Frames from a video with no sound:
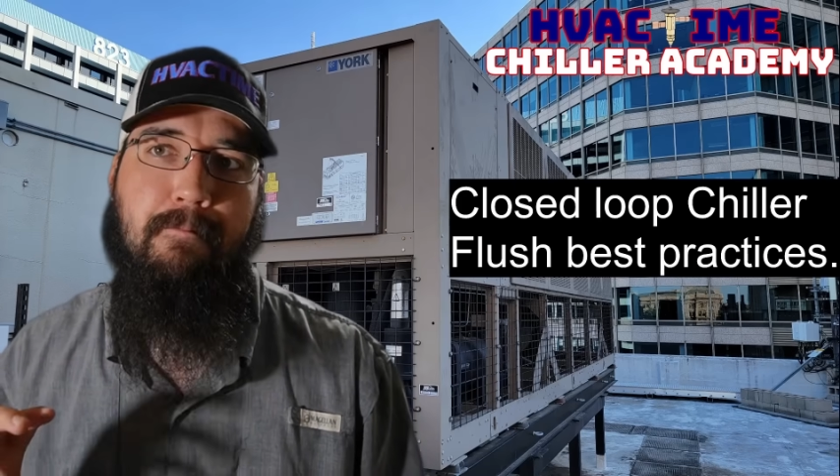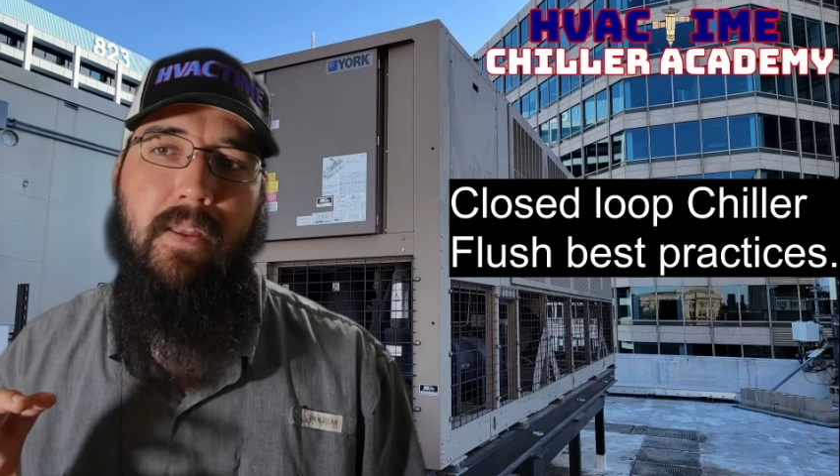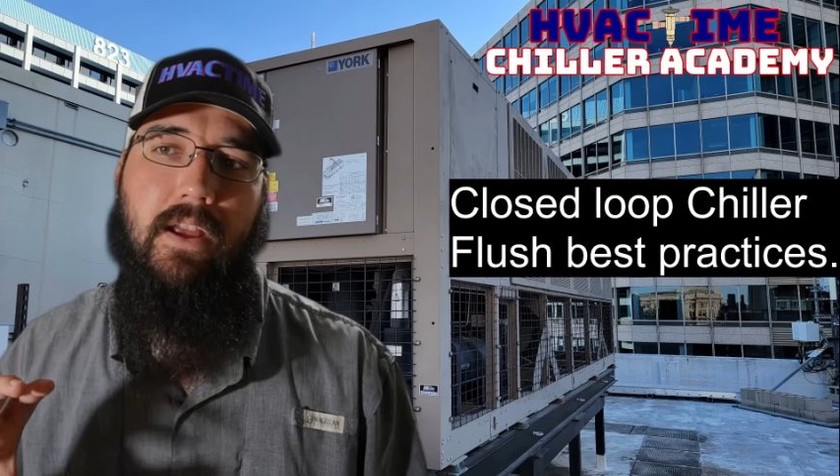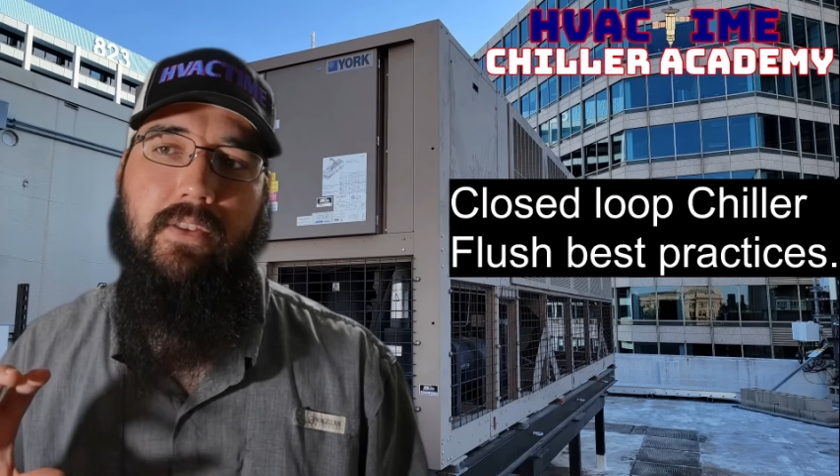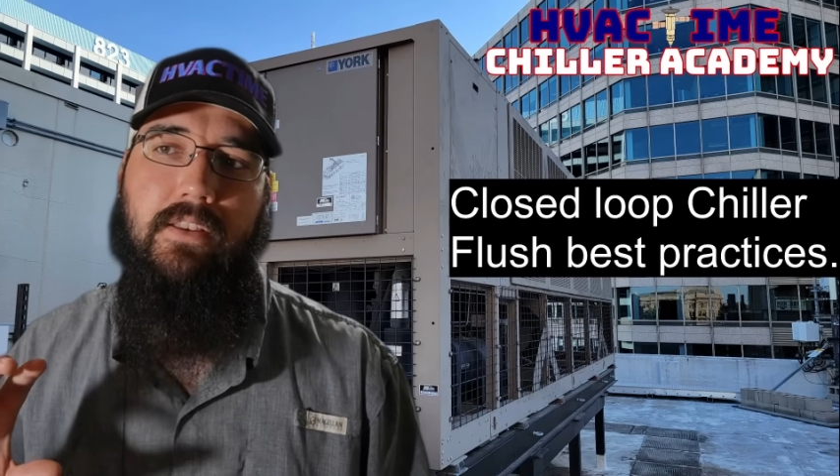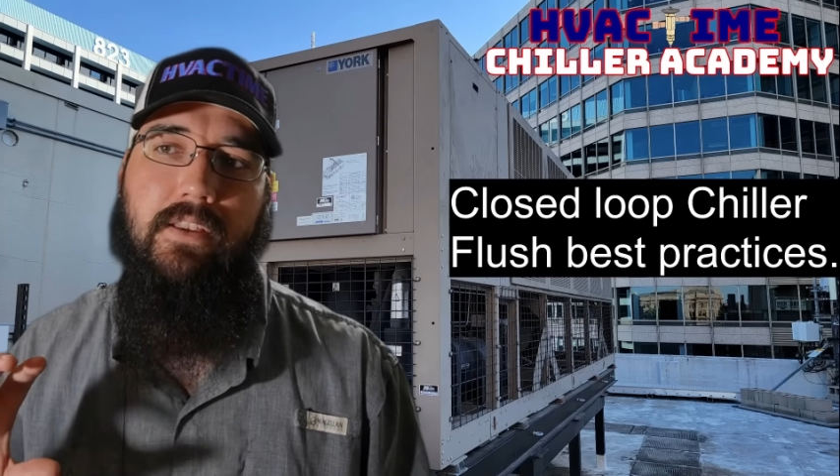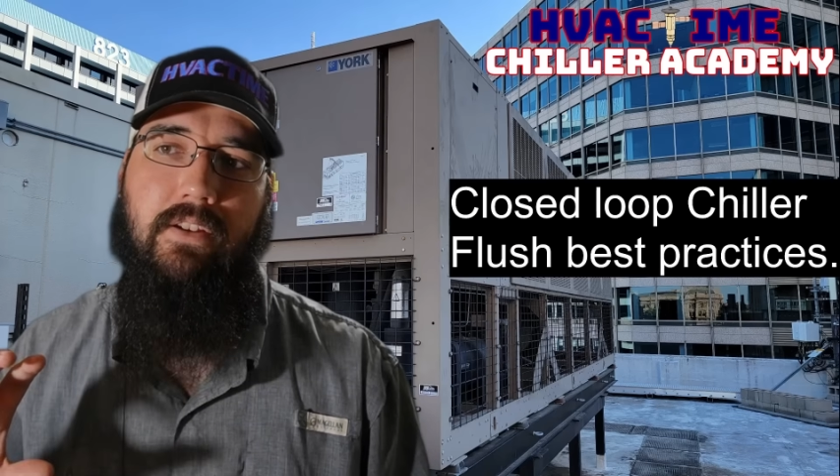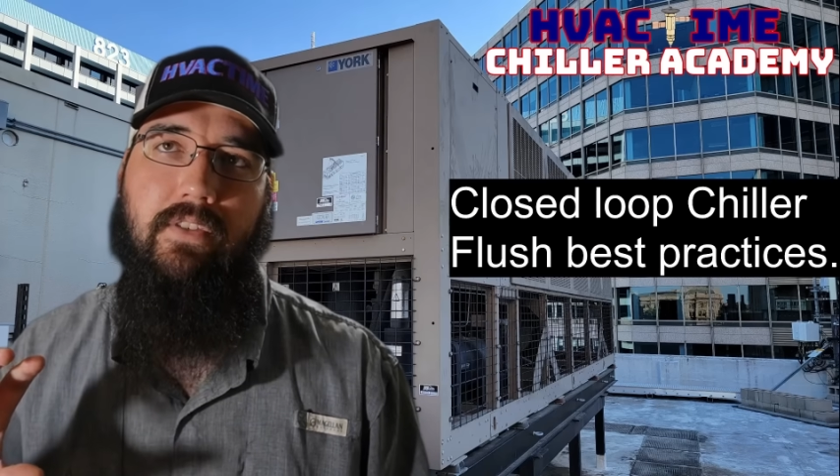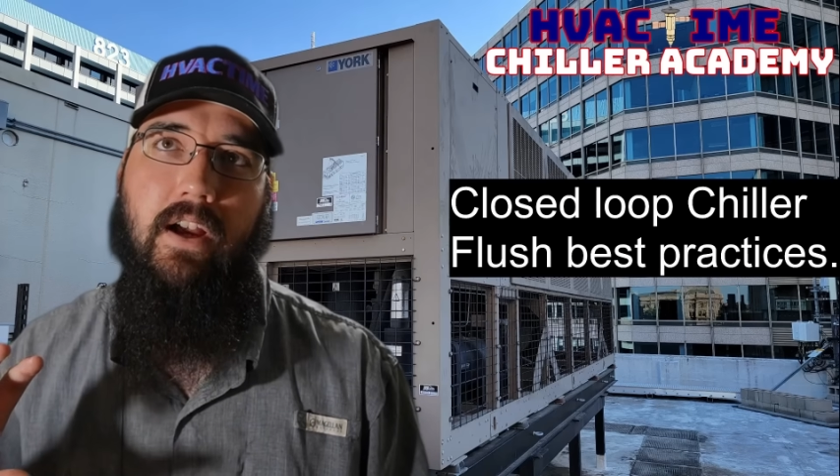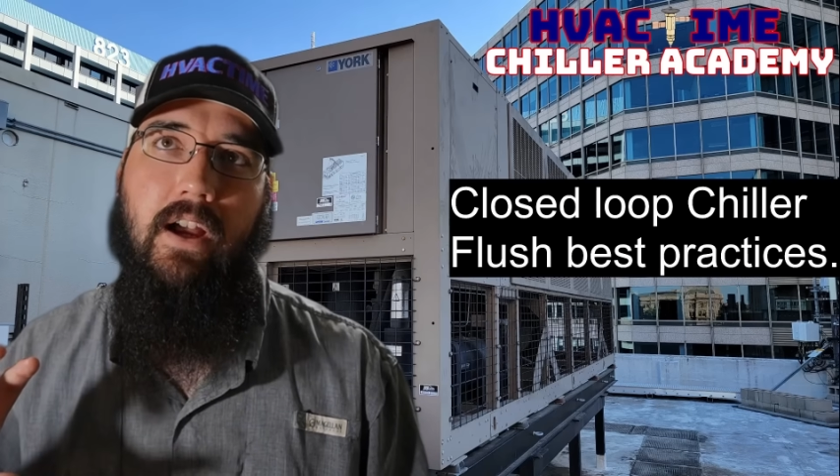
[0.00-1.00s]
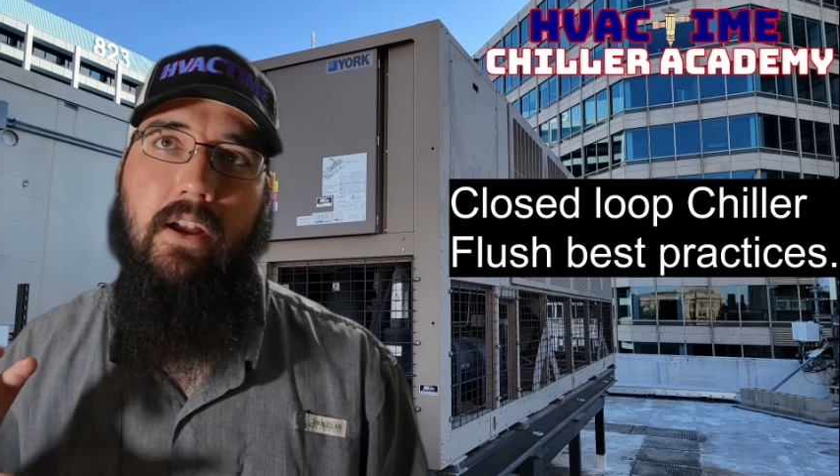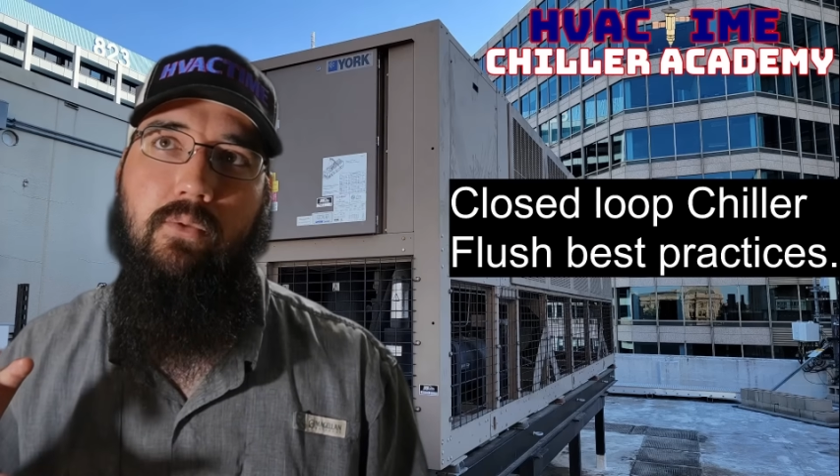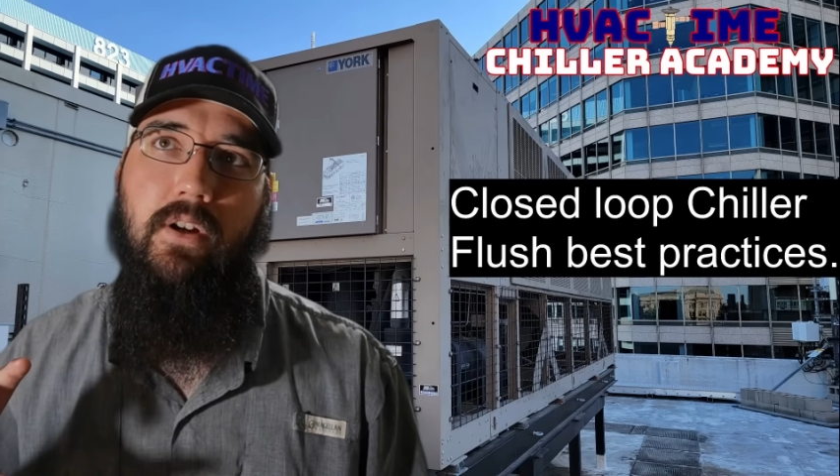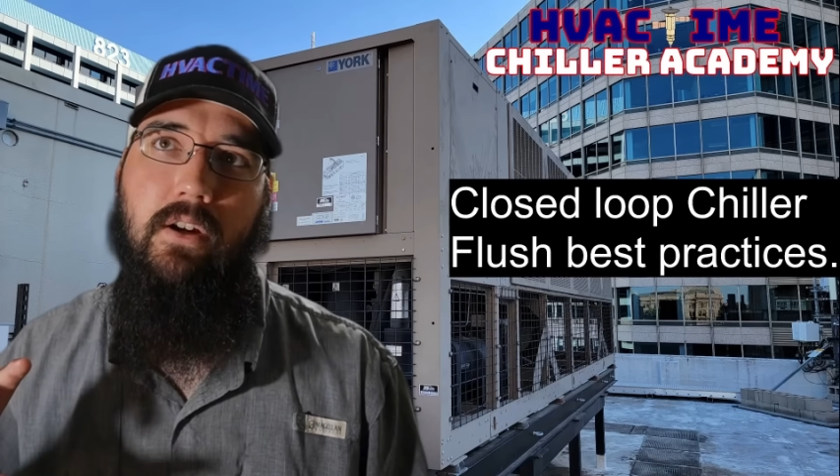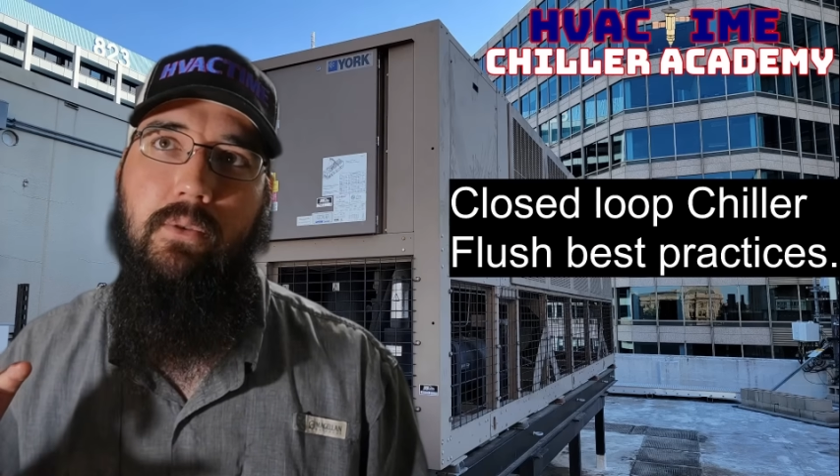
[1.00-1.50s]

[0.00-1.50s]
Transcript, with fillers: and that they've got, uh,